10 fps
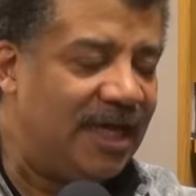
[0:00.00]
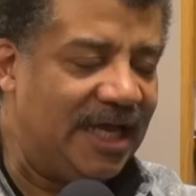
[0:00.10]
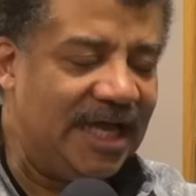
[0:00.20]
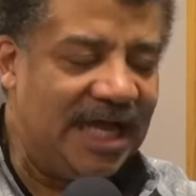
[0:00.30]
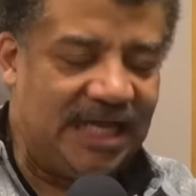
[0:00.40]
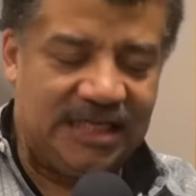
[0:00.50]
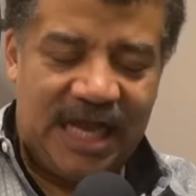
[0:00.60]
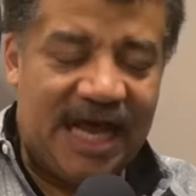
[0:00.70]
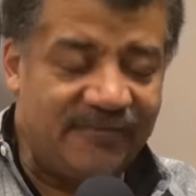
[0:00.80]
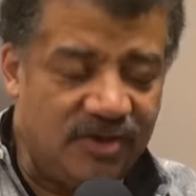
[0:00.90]
I, I,
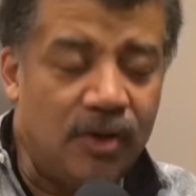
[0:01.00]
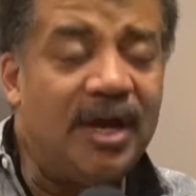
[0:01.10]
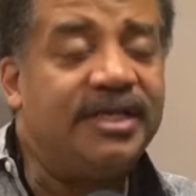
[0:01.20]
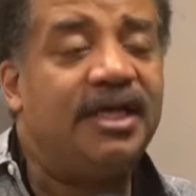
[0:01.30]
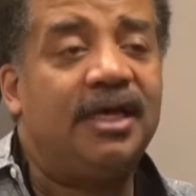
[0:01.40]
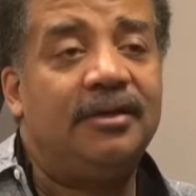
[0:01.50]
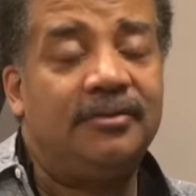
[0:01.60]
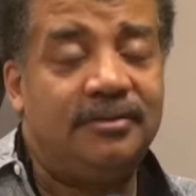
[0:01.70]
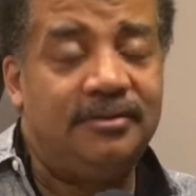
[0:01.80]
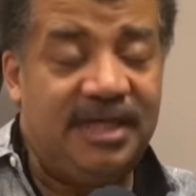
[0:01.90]
I have no idea
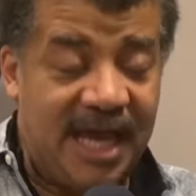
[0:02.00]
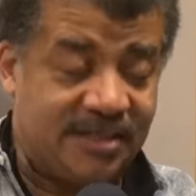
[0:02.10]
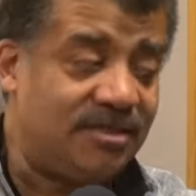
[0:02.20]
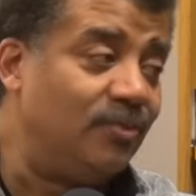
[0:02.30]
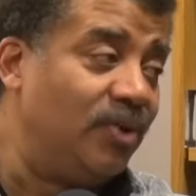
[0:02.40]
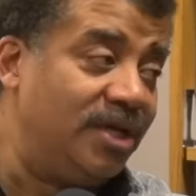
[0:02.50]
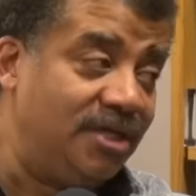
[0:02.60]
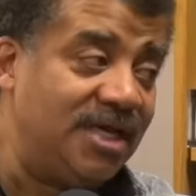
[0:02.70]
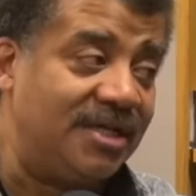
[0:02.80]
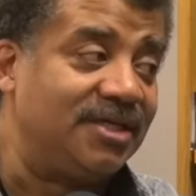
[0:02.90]
yet what
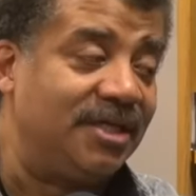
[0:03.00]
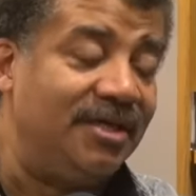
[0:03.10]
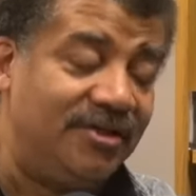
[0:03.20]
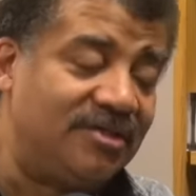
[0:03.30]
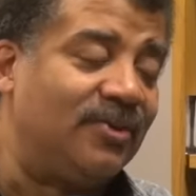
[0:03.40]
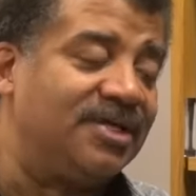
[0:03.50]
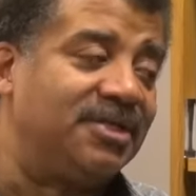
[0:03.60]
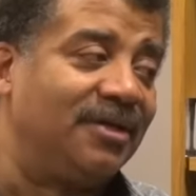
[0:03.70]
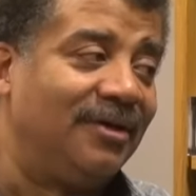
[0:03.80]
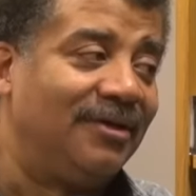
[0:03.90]
he's asking in this
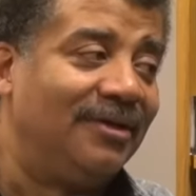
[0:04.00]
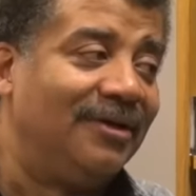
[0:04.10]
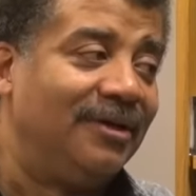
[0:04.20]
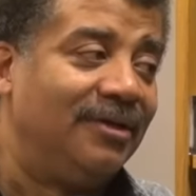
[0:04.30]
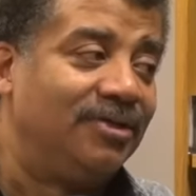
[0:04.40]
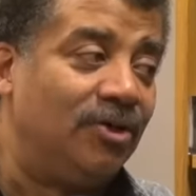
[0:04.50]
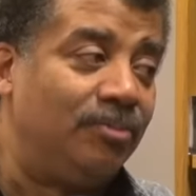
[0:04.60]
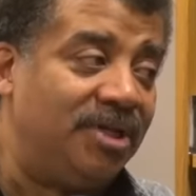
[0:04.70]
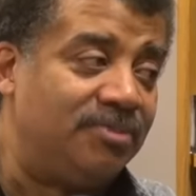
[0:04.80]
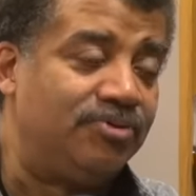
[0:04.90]
question. So
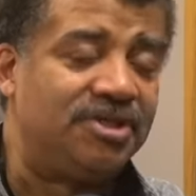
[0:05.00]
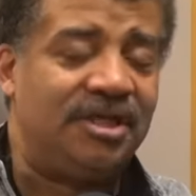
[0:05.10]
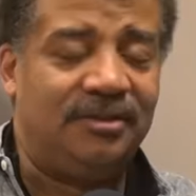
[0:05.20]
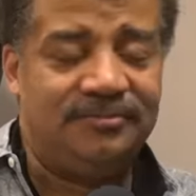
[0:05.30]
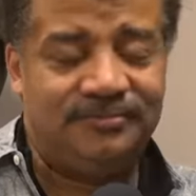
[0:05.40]
please proceed.